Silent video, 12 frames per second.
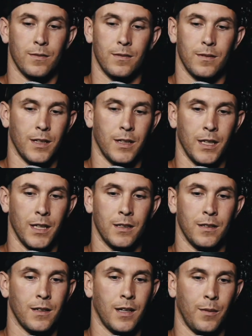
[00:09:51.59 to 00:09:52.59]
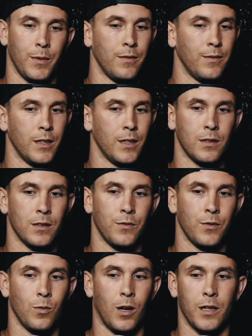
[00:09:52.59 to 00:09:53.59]
again, how many videos have
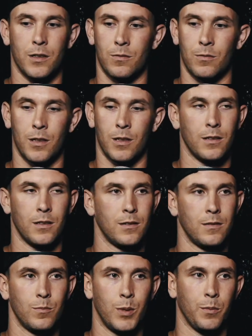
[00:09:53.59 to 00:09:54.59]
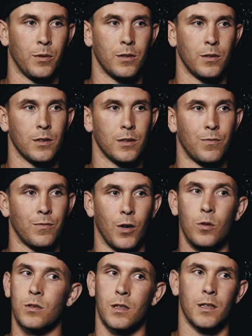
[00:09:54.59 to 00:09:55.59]
you watched where people are just
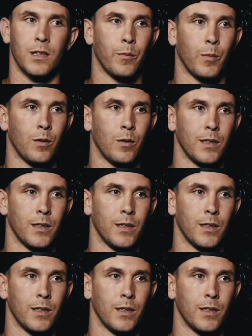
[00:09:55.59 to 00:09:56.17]
frozen in that moment?